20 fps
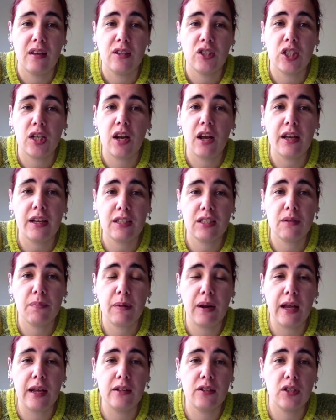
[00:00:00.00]
She likes to
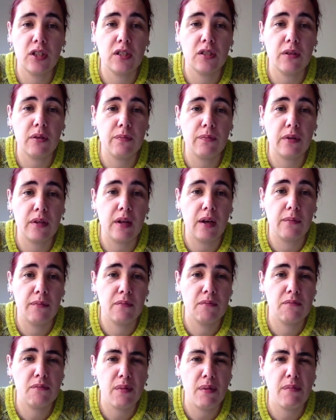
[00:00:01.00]
plan. She's
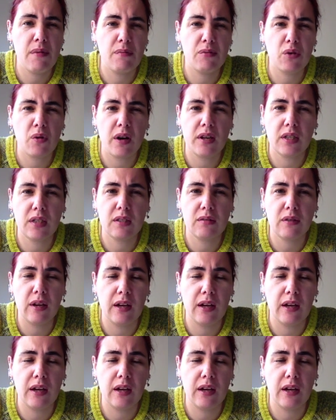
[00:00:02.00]
my mum's quite